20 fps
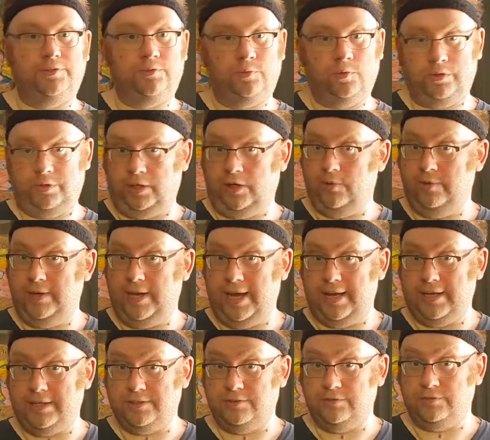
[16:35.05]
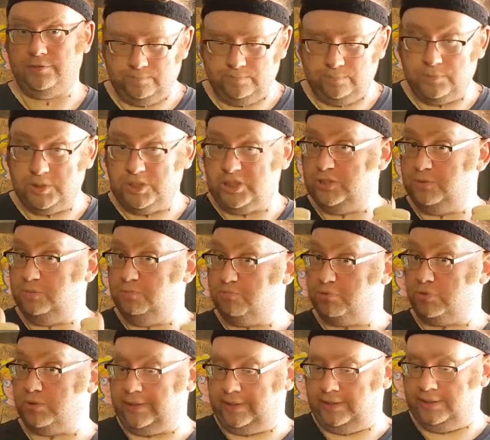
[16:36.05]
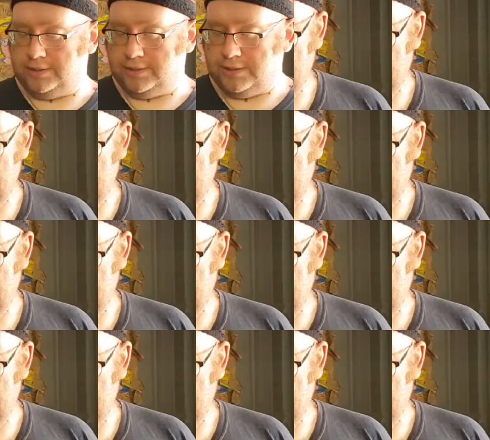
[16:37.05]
one go negative, which is brilliant.